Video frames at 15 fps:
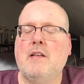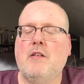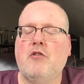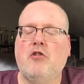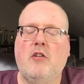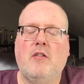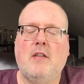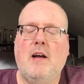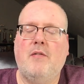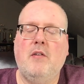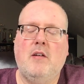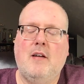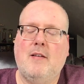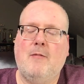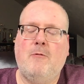is just stuff that
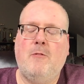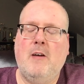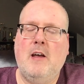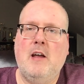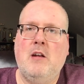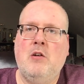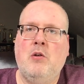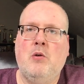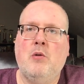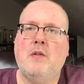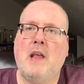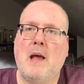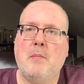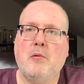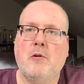doesn't fit into
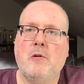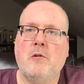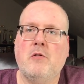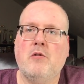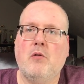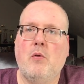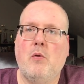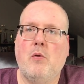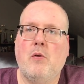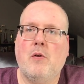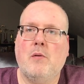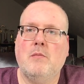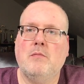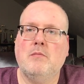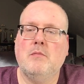samplers or
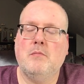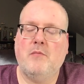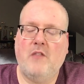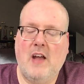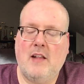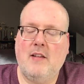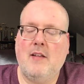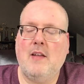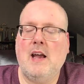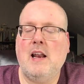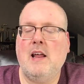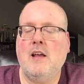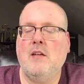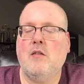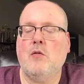fancy
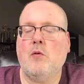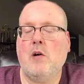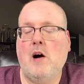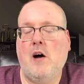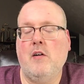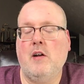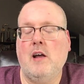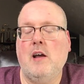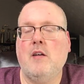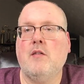ladies or holiday.